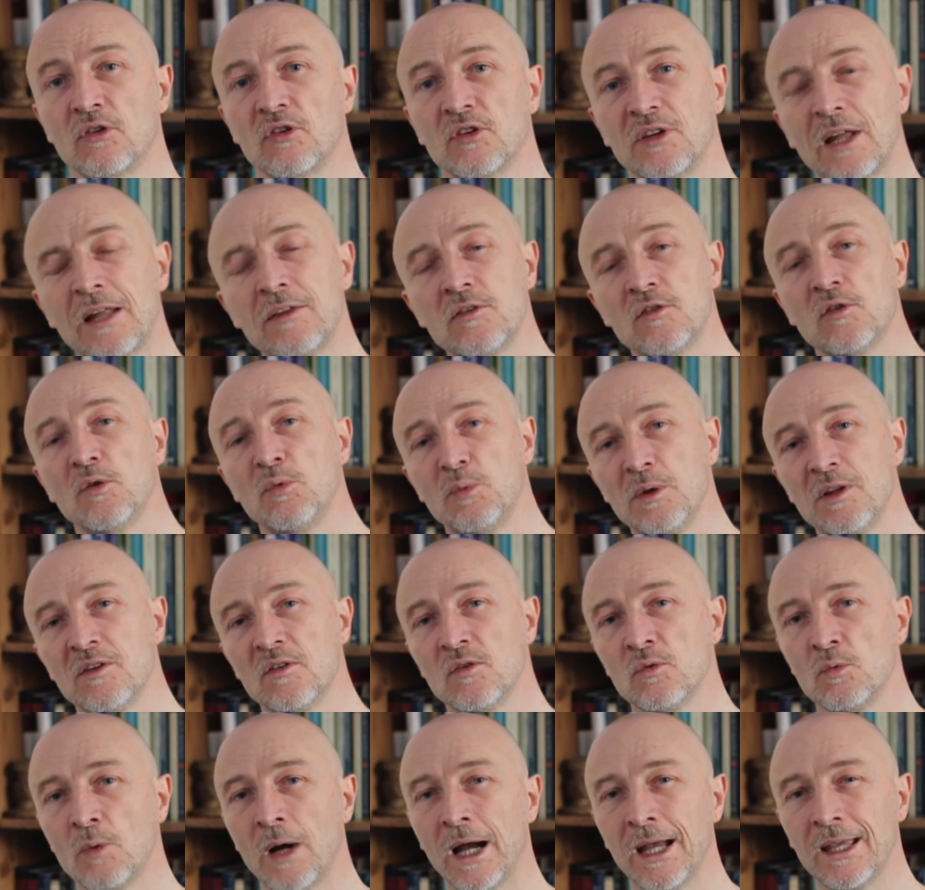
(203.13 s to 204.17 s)
So that's the
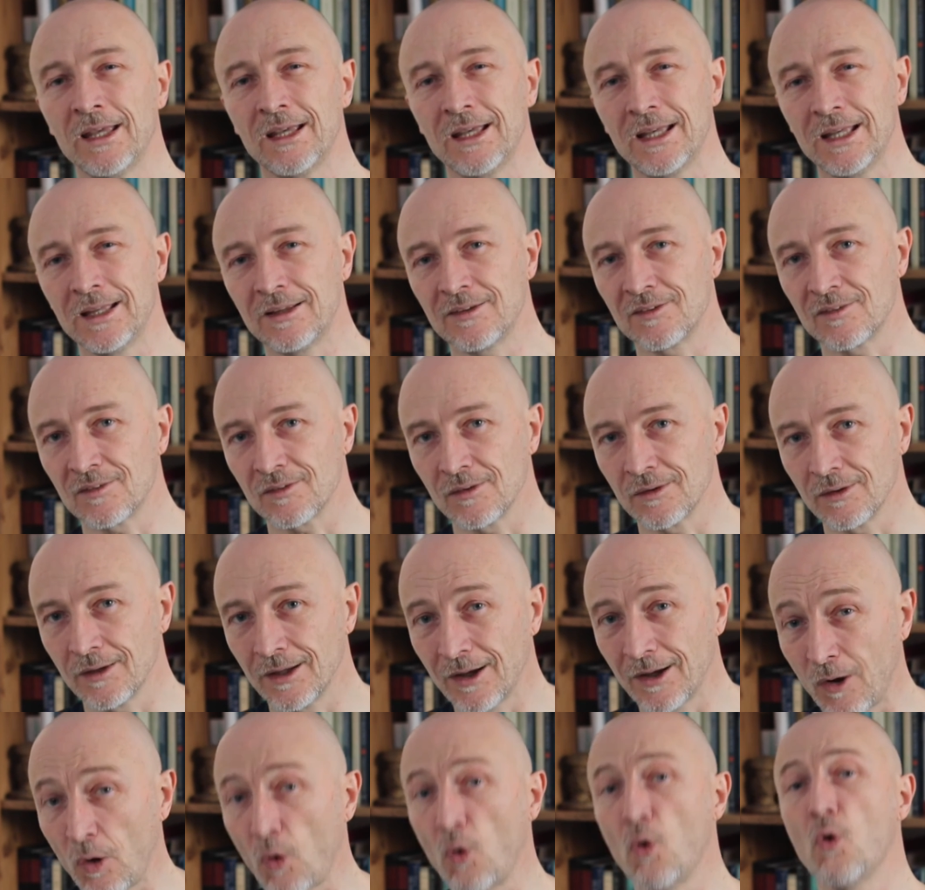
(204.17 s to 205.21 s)
reason why it
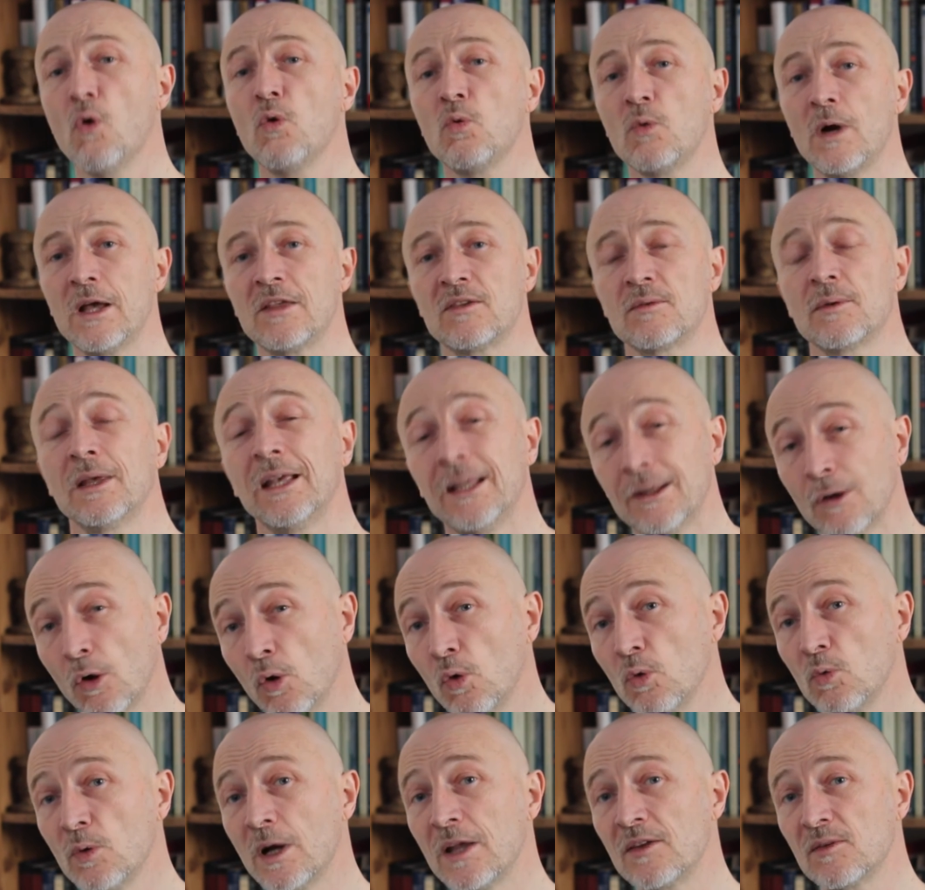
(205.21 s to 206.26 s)

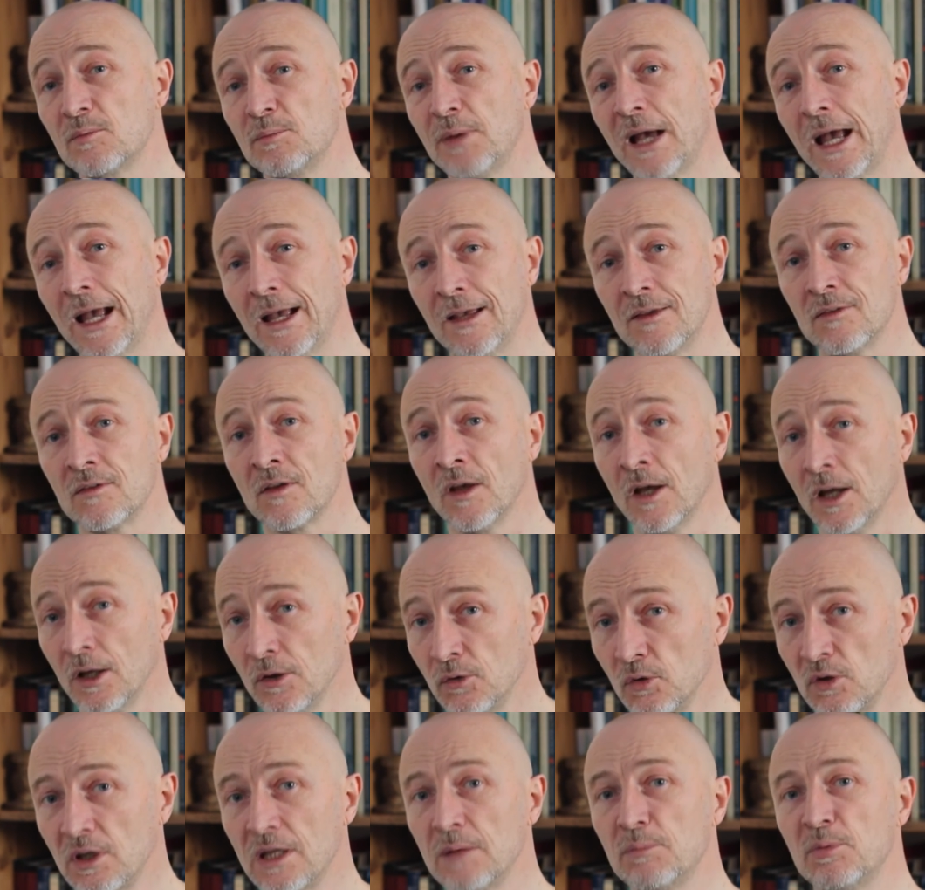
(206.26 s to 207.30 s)
always pays
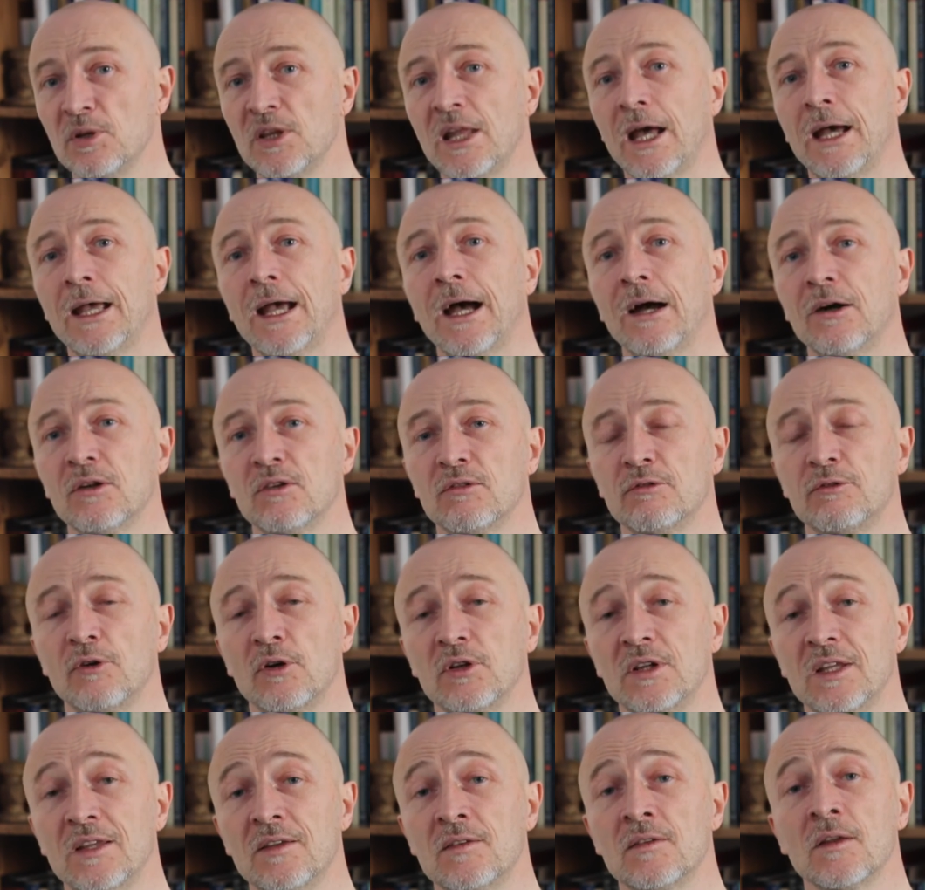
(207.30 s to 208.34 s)
to keep an eye out for
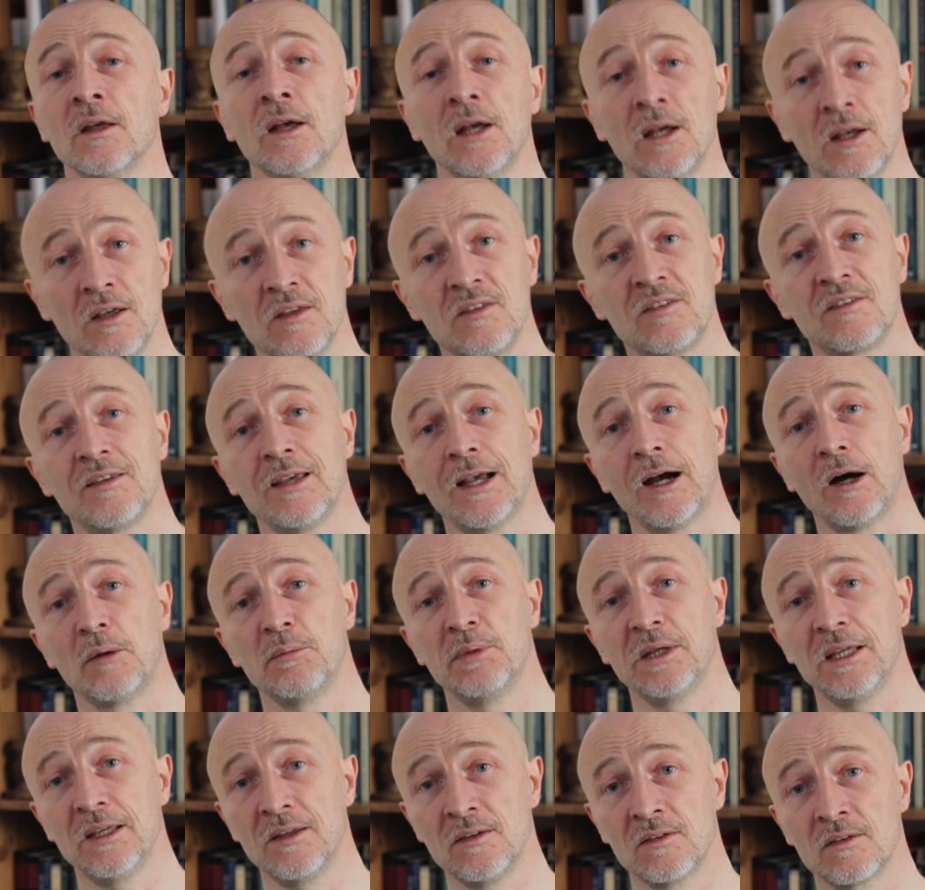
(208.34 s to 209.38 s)
these
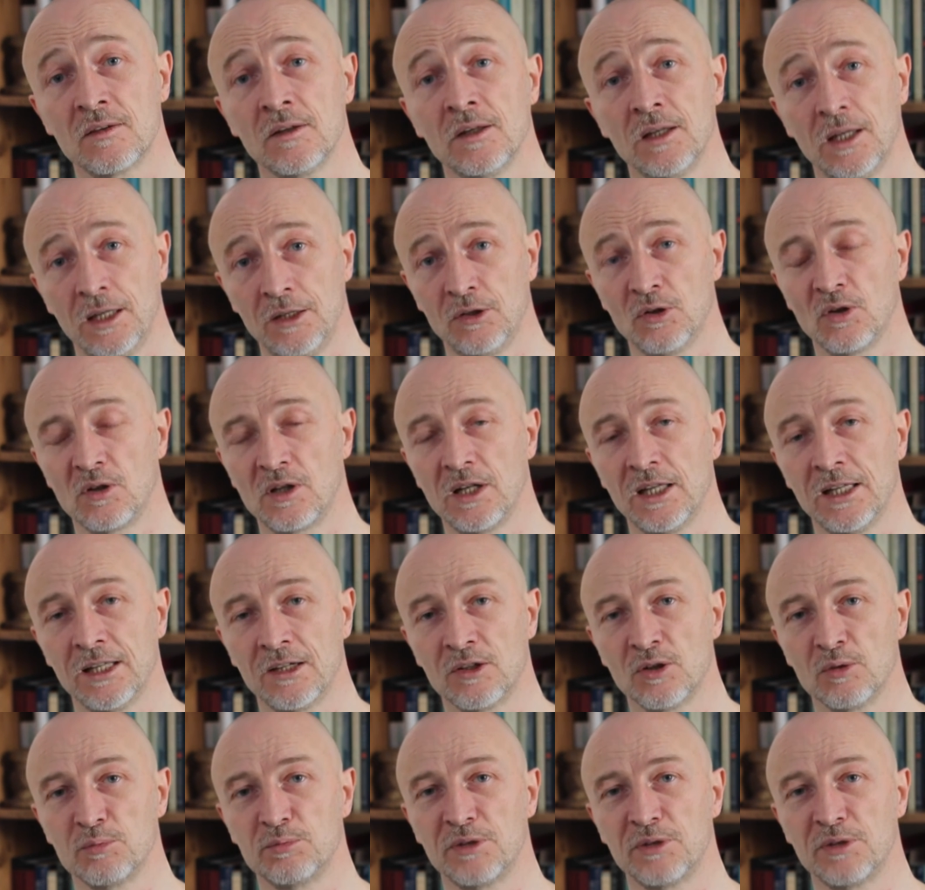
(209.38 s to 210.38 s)
CRBs in your clinical